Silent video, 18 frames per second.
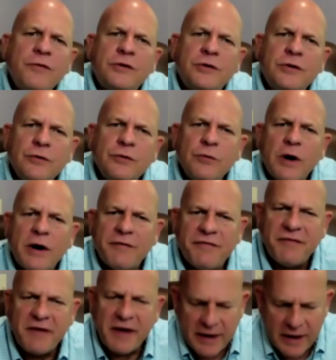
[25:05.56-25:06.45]
to uh,
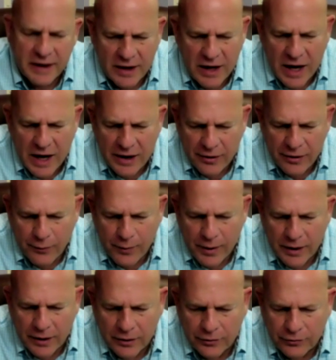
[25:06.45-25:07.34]
phakic
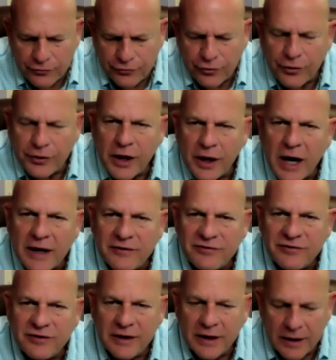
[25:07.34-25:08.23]
IOLs or the
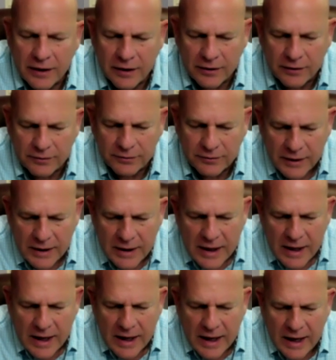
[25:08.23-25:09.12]
ICL,
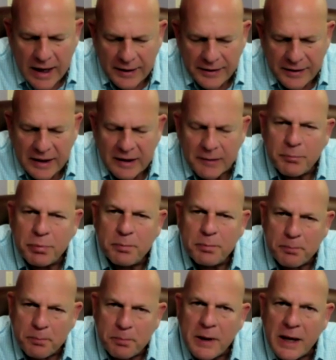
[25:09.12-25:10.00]
uh, the imp-
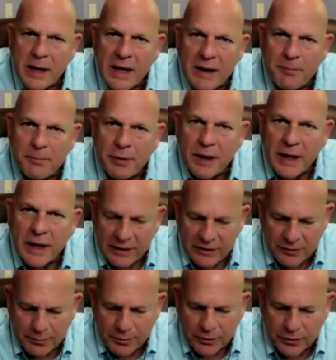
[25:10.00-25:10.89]

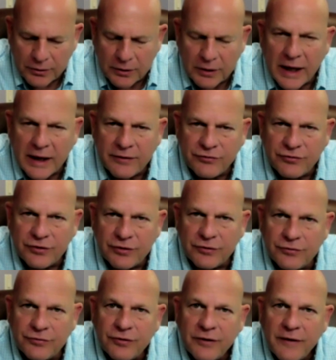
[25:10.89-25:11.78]
implantable
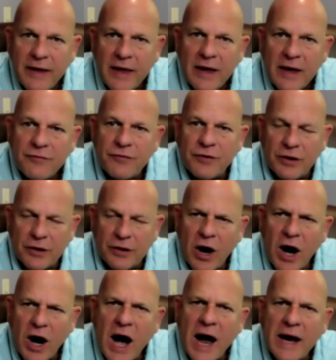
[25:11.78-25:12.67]
lenses for the
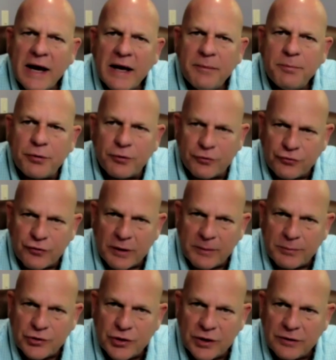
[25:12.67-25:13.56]
high
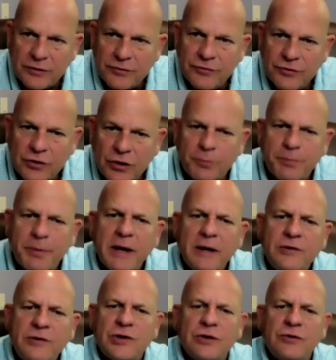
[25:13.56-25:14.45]
prescriptions. You know,
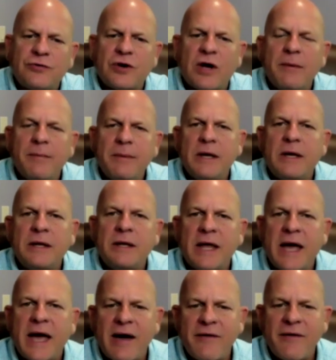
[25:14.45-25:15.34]
patients come in,
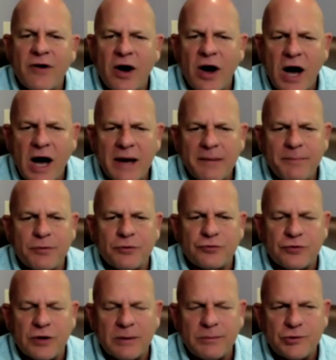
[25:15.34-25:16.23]
they have a high
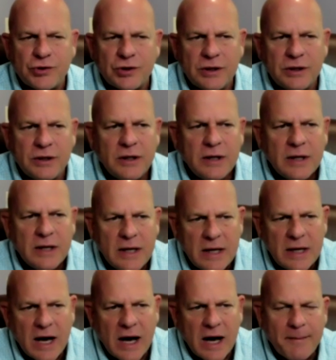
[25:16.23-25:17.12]
prescription,
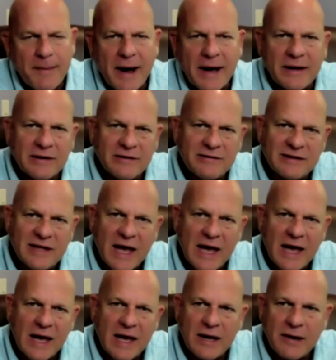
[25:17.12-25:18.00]
a minus
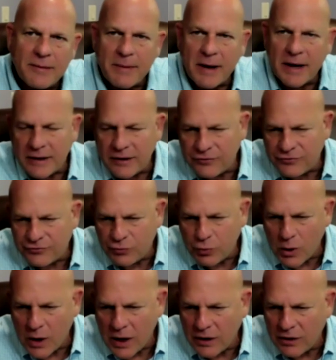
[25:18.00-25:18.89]
10, a minus
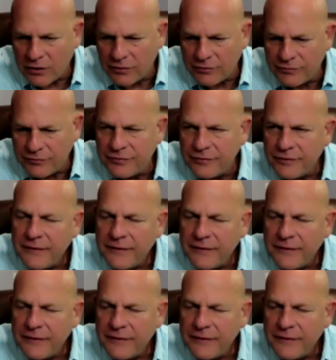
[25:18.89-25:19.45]
12,